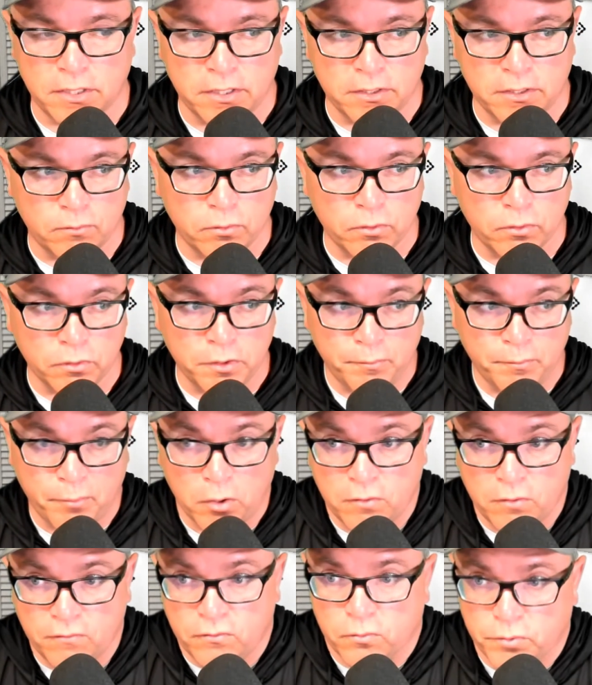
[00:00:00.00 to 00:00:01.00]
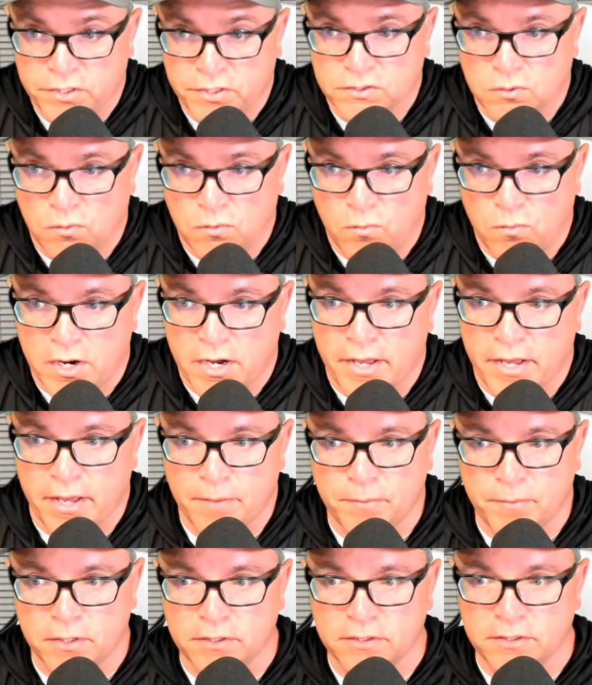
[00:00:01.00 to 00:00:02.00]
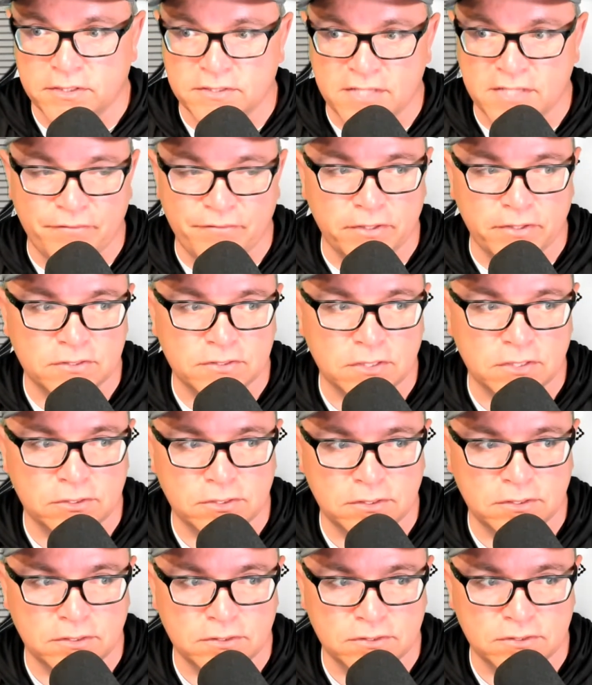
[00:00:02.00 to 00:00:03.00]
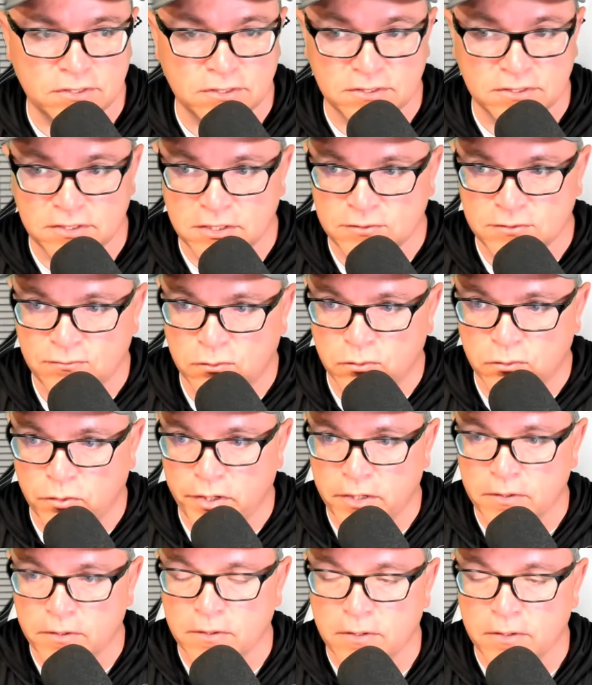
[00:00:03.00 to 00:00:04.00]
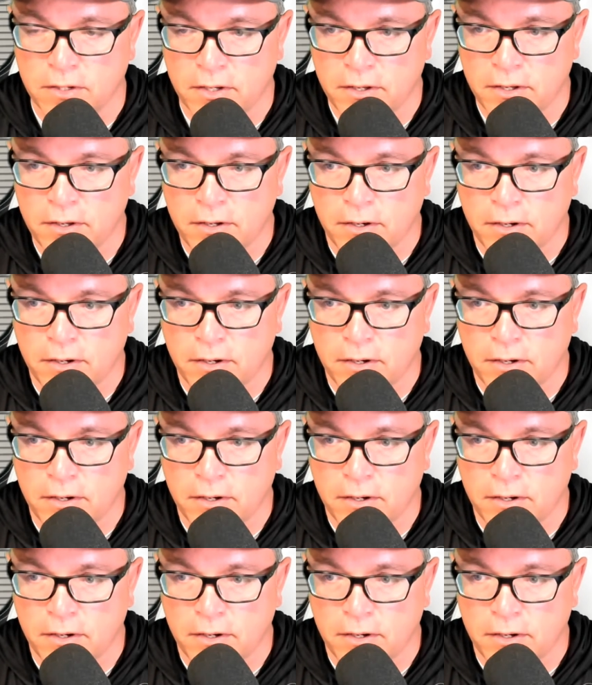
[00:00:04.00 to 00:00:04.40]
and really part of the reason why Emma is having such a successful year